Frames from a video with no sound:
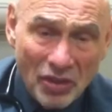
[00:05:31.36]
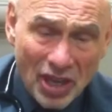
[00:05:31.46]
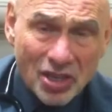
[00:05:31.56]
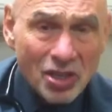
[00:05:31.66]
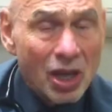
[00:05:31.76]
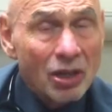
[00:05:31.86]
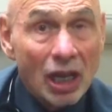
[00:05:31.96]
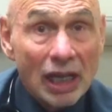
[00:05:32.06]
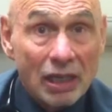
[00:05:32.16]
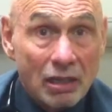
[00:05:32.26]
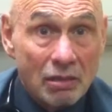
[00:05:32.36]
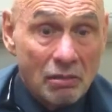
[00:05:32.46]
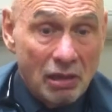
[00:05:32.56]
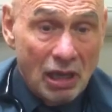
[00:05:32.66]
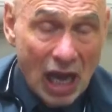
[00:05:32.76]
This, unlike
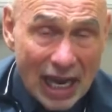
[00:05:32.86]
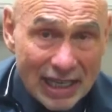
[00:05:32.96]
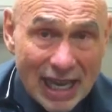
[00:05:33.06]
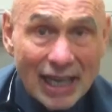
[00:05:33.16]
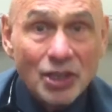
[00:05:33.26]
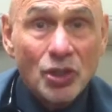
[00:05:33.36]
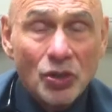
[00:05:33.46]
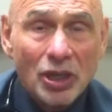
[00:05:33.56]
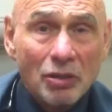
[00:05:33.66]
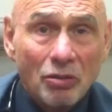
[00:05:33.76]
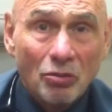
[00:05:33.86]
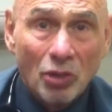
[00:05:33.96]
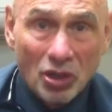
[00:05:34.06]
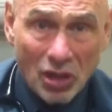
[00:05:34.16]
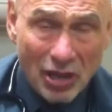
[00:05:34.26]
a TENS unit
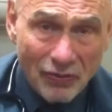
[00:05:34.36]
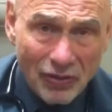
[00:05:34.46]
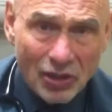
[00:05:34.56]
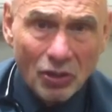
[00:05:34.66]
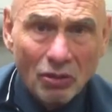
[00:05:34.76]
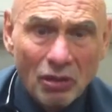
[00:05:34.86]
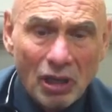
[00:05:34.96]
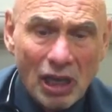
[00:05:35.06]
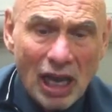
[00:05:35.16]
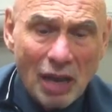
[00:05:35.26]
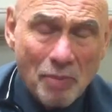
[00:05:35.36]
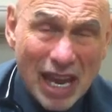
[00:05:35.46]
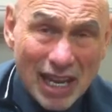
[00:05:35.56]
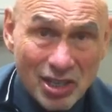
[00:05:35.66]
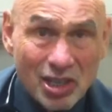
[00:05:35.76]
where they feel,
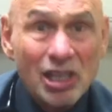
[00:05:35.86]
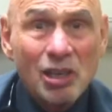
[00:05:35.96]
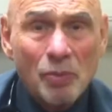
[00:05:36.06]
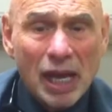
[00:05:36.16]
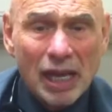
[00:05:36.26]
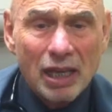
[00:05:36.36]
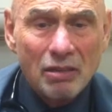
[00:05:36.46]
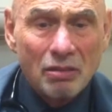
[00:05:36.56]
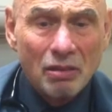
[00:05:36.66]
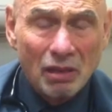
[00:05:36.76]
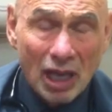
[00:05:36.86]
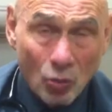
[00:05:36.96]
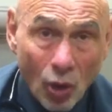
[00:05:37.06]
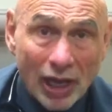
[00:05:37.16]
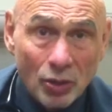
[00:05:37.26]
masking the pain, like
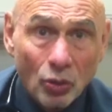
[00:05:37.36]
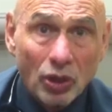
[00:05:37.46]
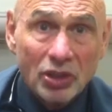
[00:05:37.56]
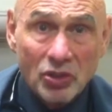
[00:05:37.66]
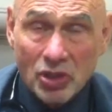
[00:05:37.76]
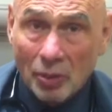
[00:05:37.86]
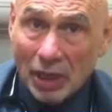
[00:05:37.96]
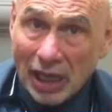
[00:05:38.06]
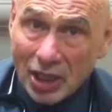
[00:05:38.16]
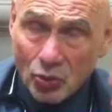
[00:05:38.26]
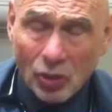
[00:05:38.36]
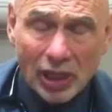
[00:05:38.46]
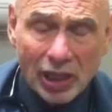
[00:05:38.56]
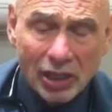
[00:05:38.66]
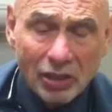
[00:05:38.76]
white noise if somebody has
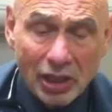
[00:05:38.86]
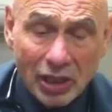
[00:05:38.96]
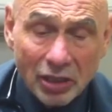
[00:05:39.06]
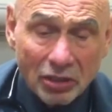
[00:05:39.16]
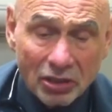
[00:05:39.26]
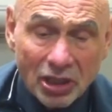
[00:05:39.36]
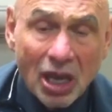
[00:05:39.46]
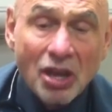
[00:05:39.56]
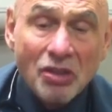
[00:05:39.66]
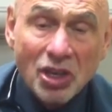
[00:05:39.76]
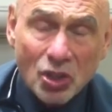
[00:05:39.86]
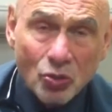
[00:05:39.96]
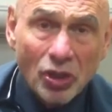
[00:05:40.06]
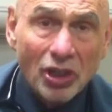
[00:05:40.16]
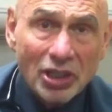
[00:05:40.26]
ringing in the ears, this
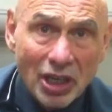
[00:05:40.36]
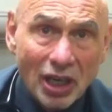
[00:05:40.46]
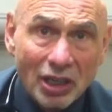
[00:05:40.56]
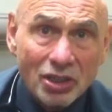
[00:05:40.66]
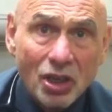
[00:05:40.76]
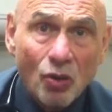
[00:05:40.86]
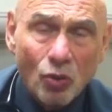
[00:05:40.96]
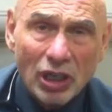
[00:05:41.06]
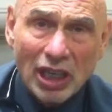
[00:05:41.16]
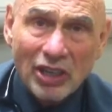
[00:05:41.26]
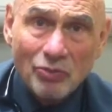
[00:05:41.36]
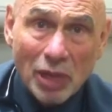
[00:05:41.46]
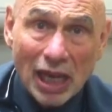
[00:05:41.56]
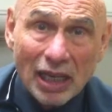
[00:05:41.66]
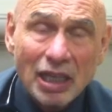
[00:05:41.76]
really does relieve
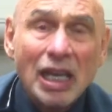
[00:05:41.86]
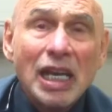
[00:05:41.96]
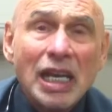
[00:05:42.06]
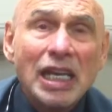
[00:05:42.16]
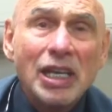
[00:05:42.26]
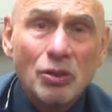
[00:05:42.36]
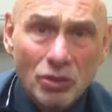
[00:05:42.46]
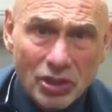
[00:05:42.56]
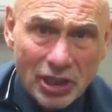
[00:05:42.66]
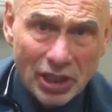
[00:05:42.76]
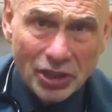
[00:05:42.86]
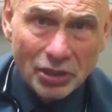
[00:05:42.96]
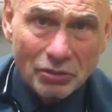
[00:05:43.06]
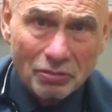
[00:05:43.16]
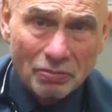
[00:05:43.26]
pain. It heals tissue.